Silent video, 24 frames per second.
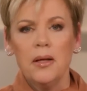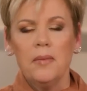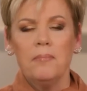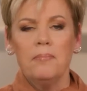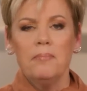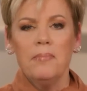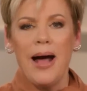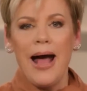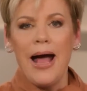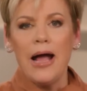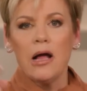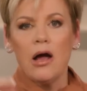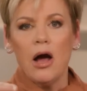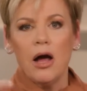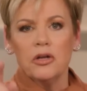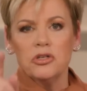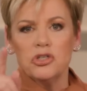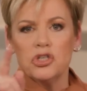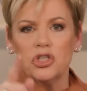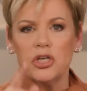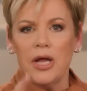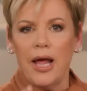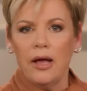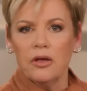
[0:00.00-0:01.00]
my God
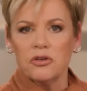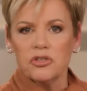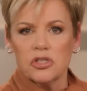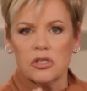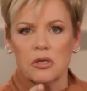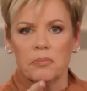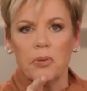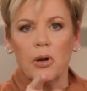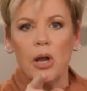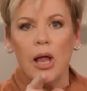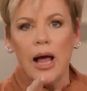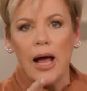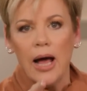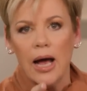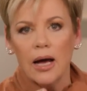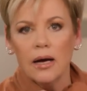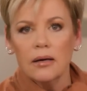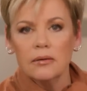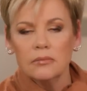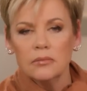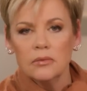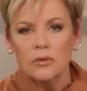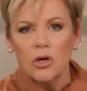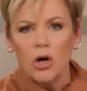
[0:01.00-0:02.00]
shall supply
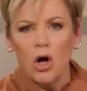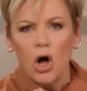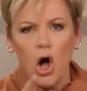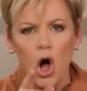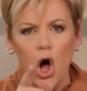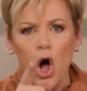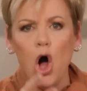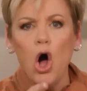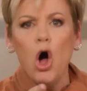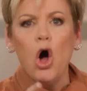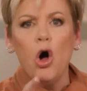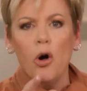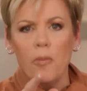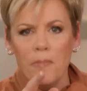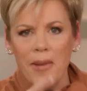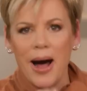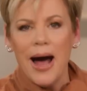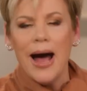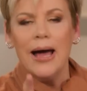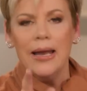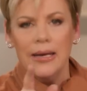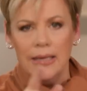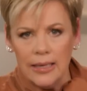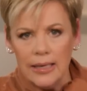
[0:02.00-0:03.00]
all
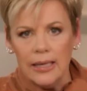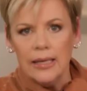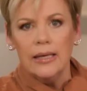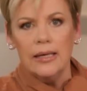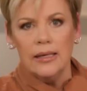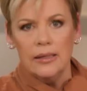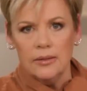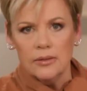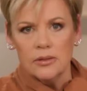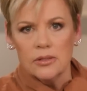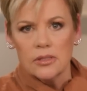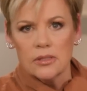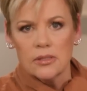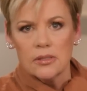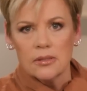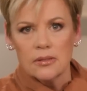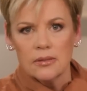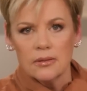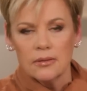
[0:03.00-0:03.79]
my needs.